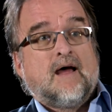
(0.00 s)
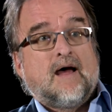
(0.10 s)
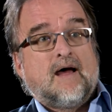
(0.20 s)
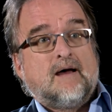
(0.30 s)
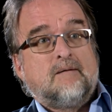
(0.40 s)

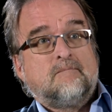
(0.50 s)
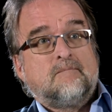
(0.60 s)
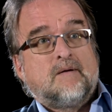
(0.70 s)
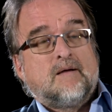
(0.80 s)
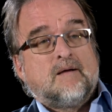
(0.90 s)

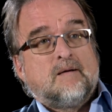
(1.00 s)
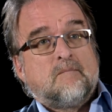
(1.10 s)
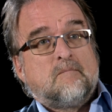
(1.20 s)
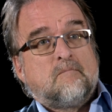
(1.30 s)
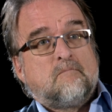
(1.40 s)

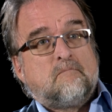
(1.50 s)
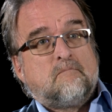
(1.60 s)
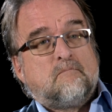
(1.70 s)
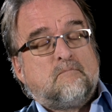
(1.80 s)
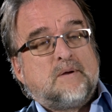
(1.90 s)

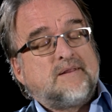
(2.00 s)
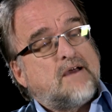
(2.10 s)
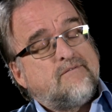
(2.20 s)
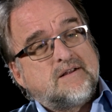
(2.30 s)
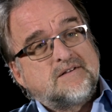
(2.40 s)
but the
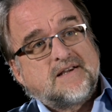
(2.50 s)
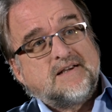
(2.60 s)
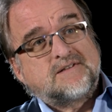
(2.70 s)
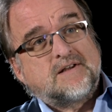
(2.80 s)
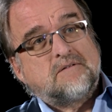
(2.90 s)
evidence
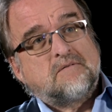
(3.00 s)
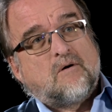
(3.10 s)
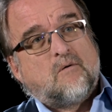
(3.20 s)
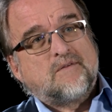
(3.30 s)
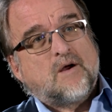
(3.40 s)
is that
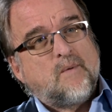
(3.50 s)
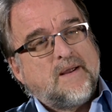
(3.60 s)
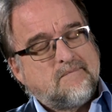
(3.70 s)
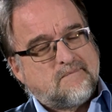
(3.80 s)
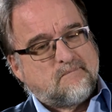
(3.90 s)
although
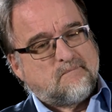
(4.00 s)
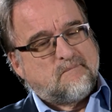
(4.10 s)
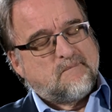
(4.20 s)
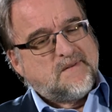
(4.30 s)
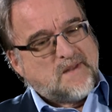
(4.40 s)
we
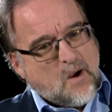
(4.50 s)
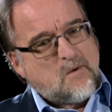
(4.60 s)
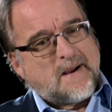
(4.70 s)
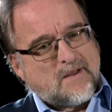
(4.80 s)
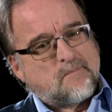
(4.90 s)
know
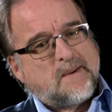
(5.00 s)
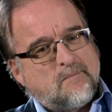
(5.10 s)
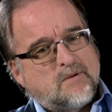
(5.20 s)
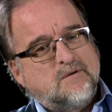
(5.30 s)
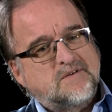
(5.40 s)
about the
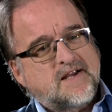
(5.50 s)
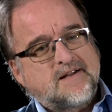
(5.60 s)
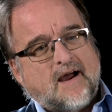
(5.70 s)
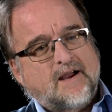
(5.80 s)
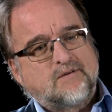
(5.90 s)
people who said,
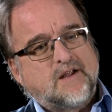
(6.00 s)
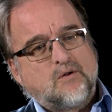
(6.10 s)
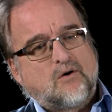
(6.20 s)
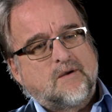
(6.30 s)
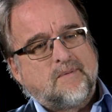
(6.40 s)
I could no
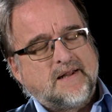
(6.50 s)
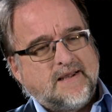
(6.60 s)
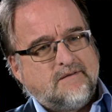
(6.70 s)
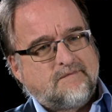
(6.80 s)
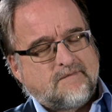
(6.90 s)
longer
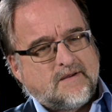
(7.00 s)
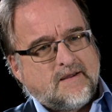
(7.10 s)
believe,